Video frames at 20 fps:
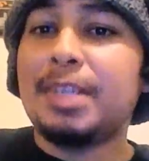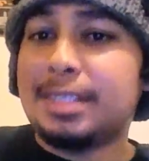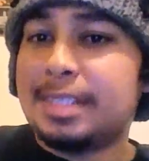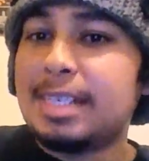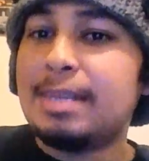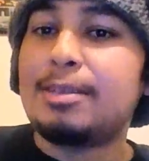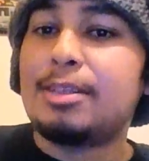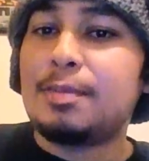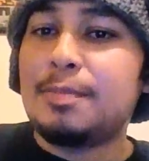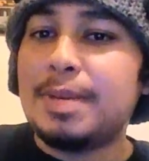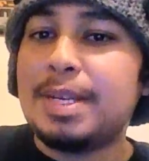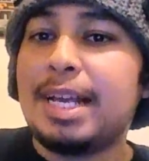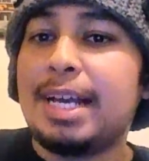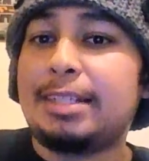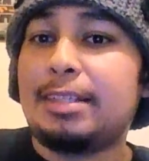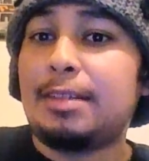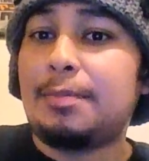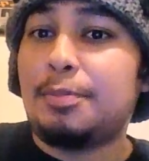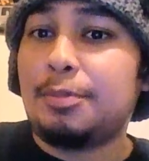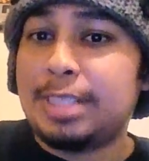seems to be
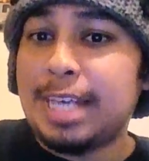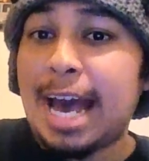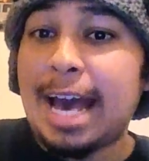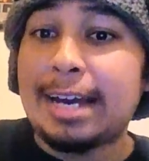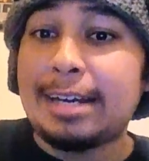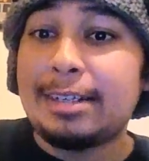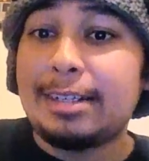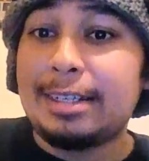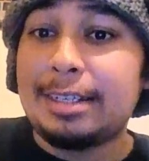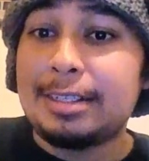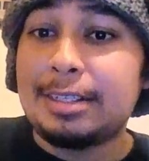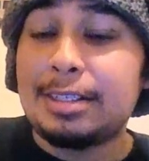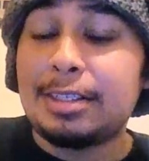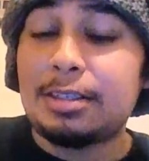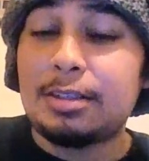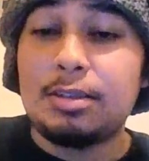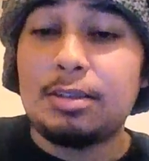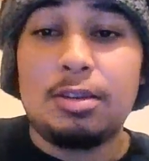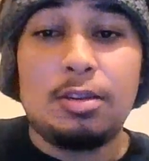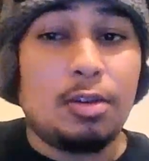like the
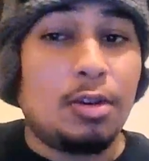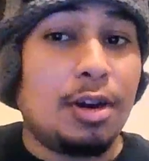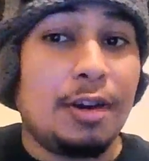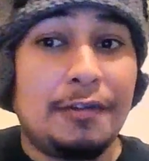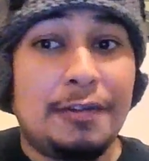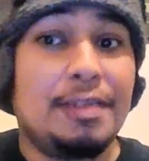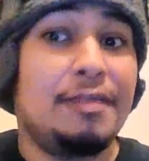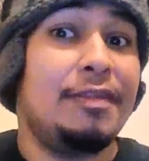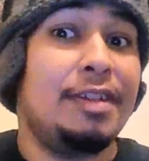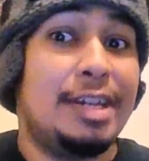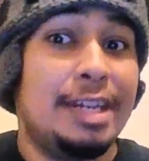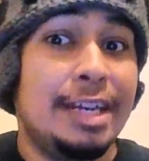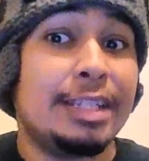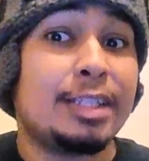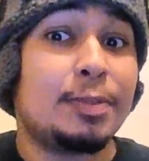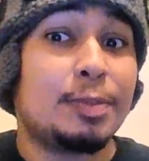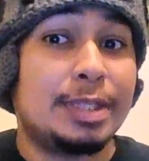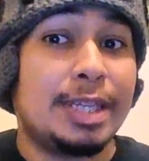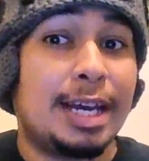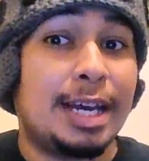protagonist, or if even he
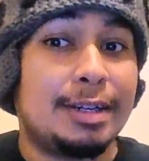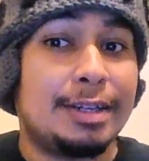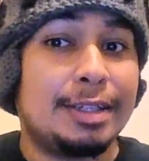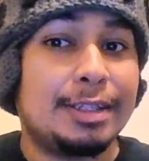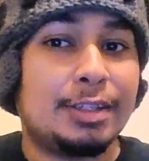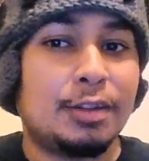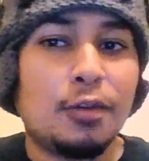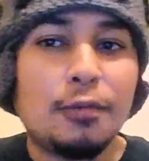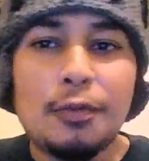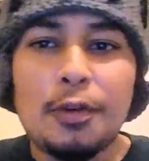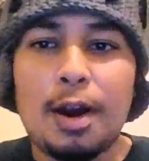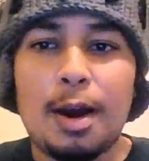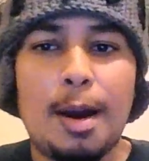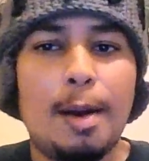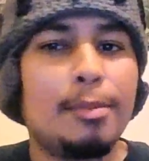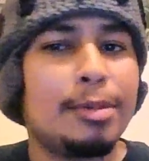is a protagonist so far.